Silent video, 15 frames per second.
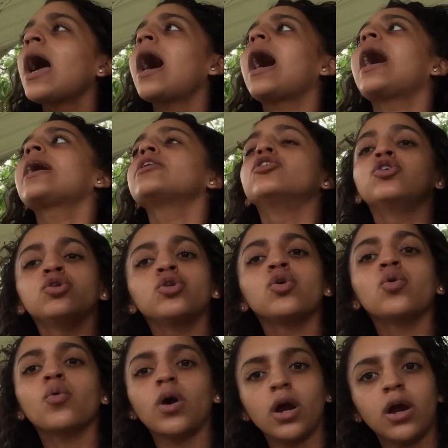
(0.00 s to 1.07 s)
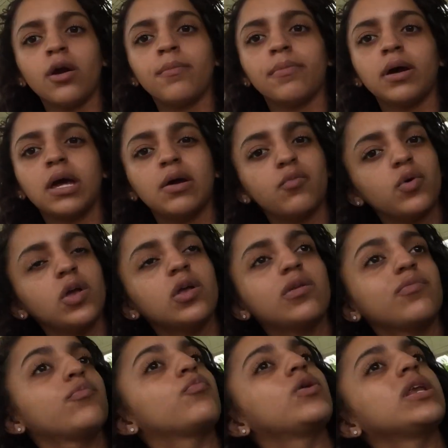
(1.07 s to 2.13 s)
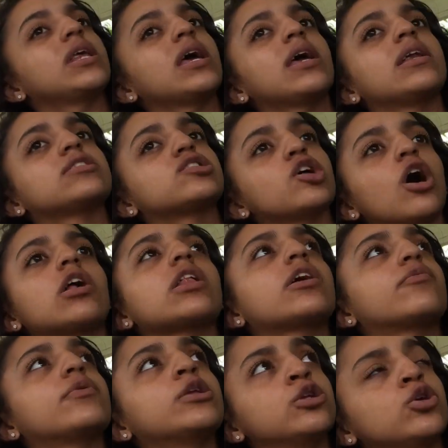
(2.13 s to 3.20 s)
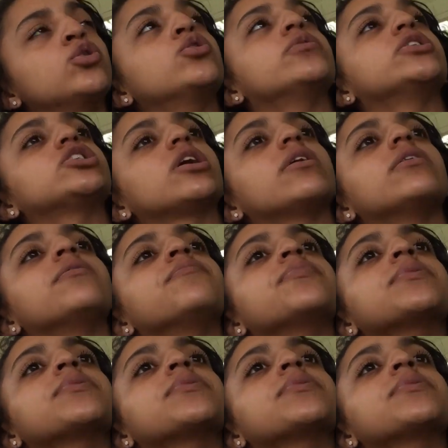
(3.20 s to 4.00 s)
I knew her, but we didn't talk like we knew each other.